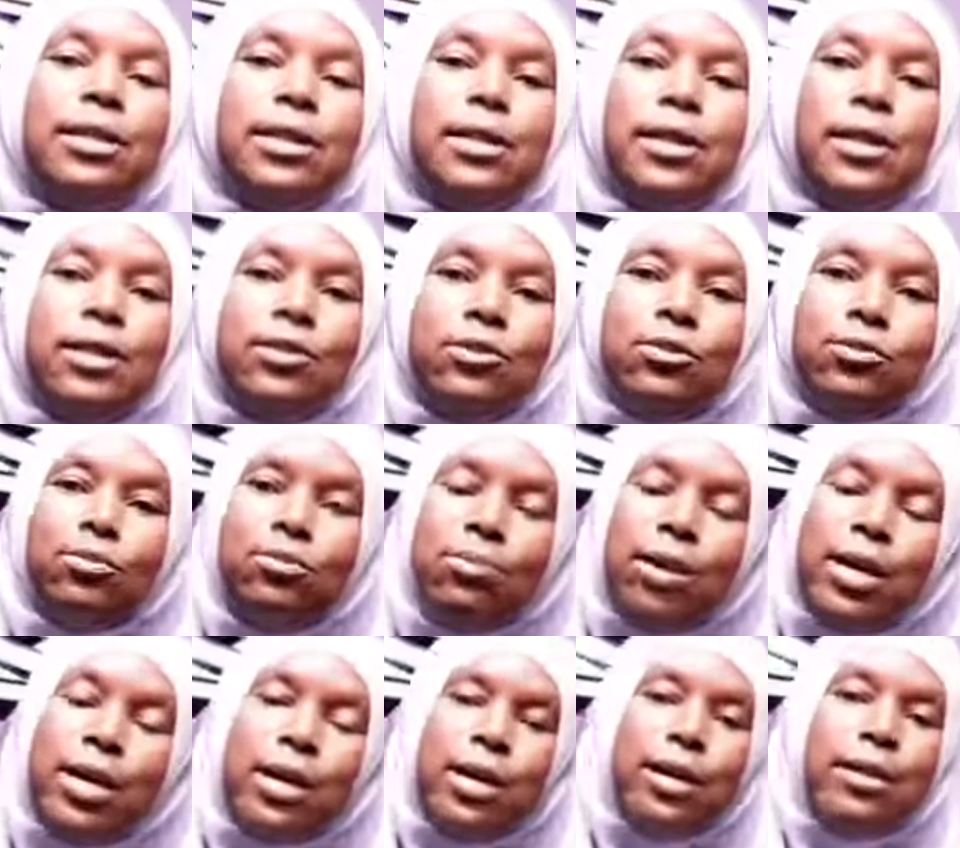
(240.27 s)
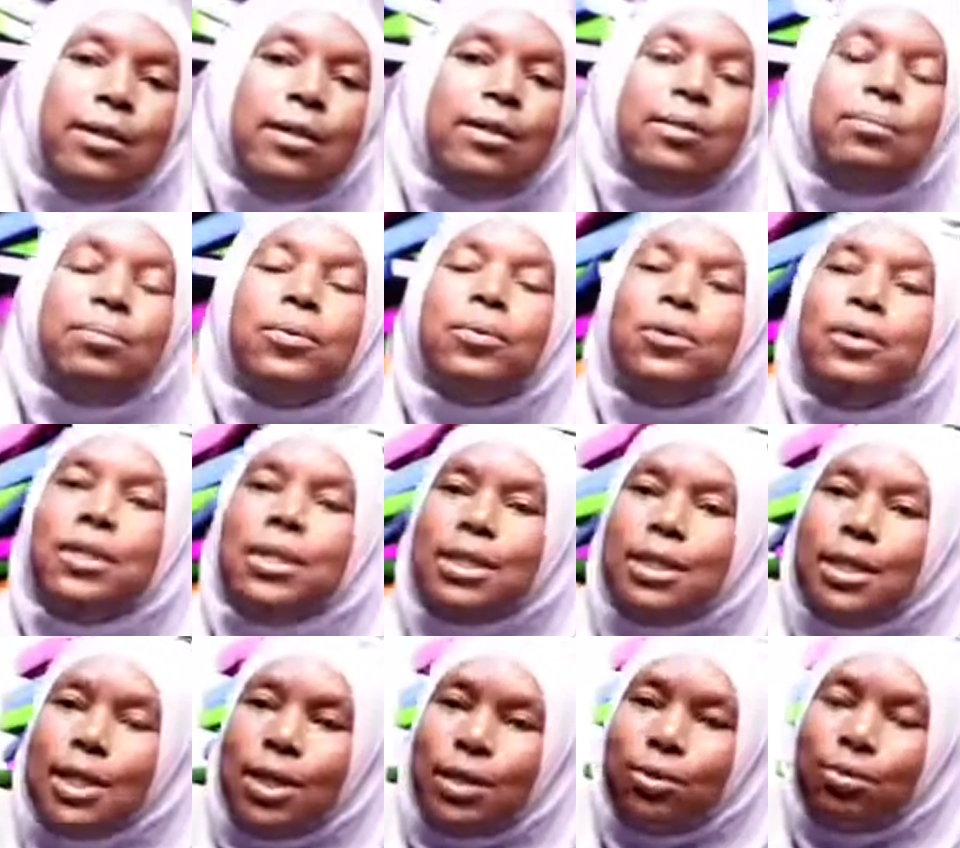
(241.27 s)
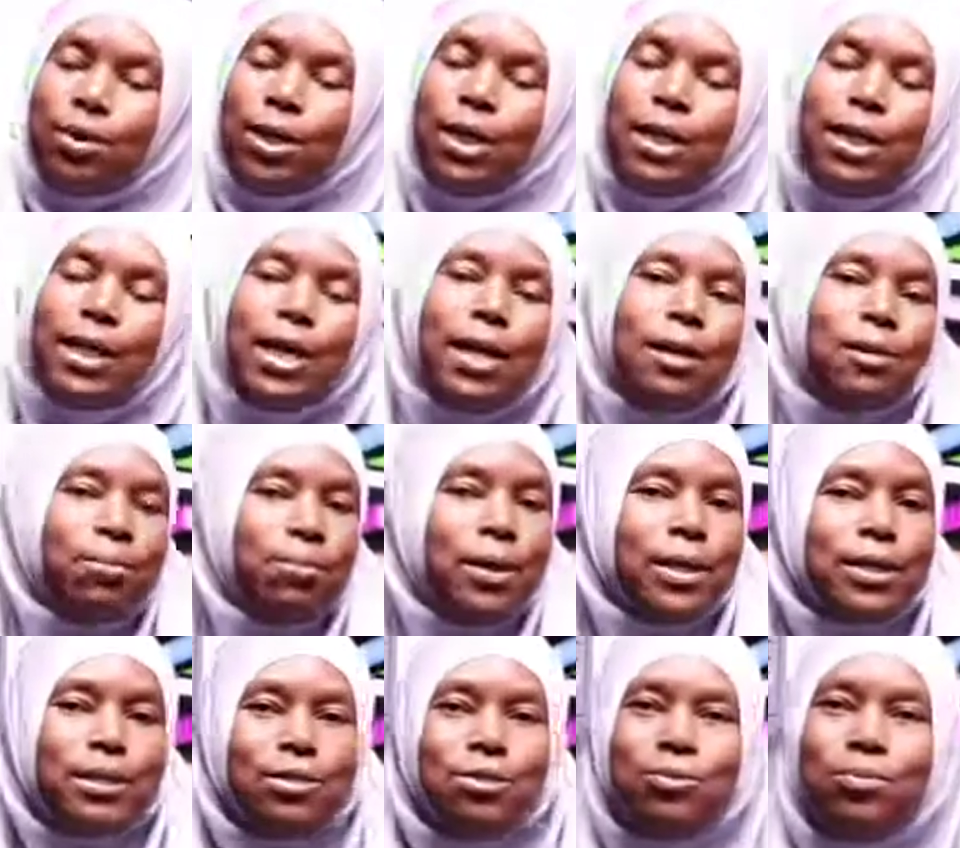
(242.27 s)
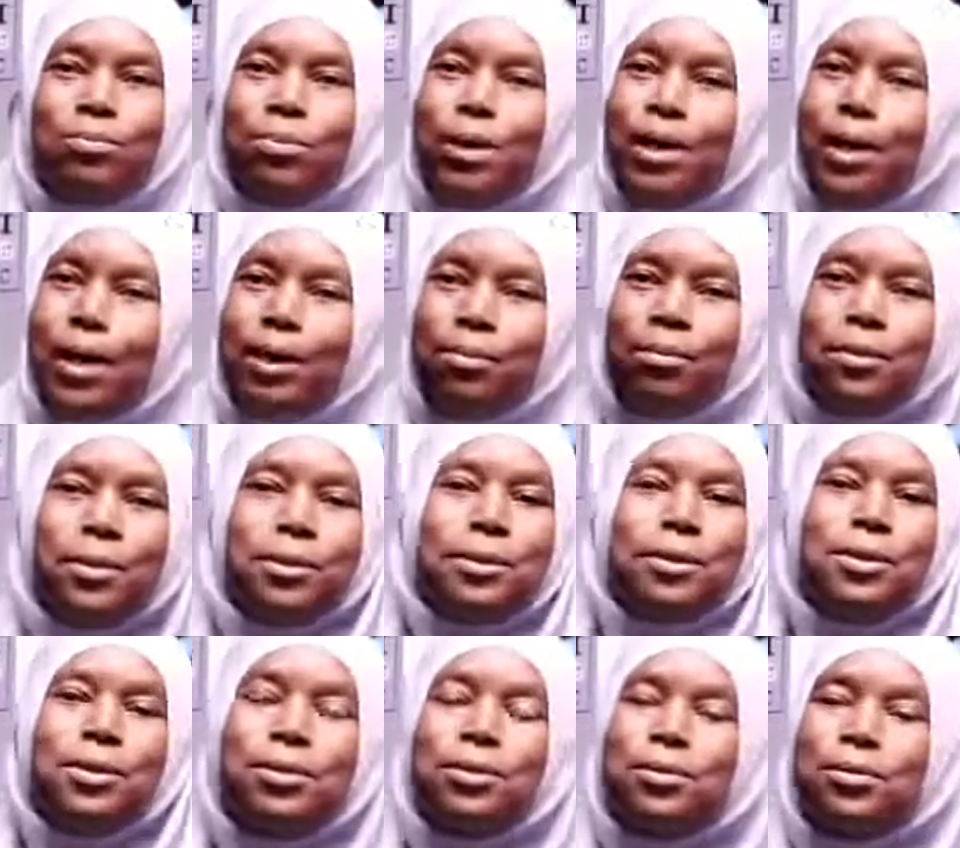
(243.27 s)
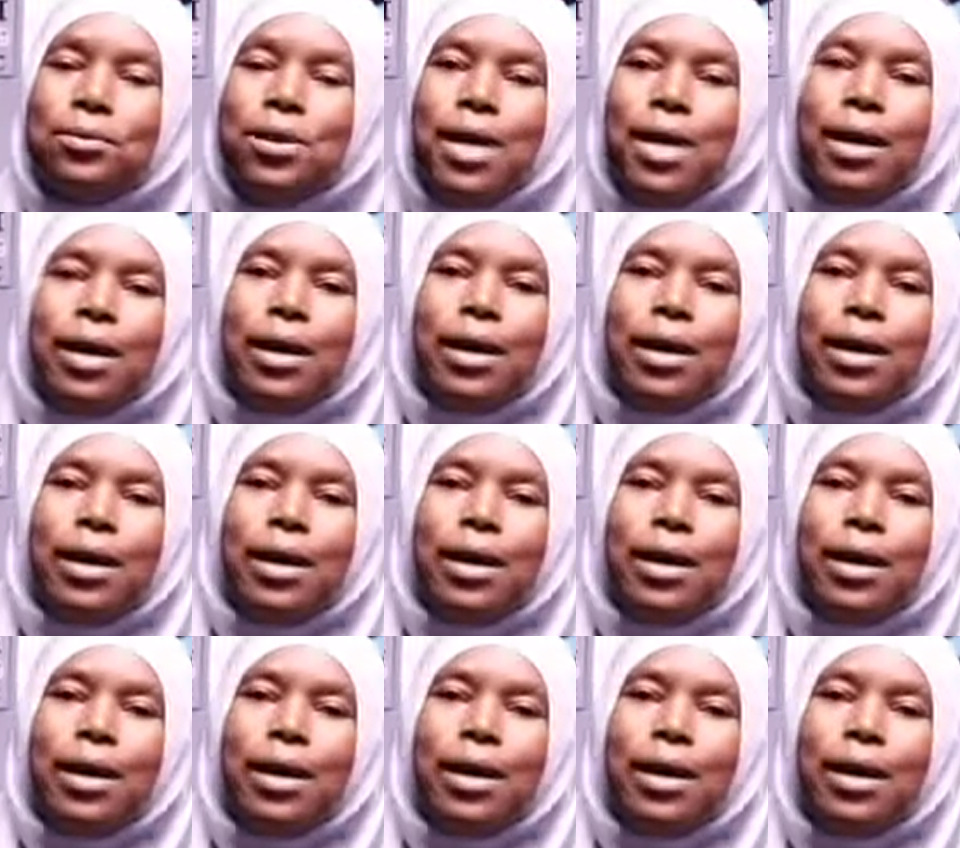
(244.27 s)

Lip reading: classroom. The books equally help us to be able to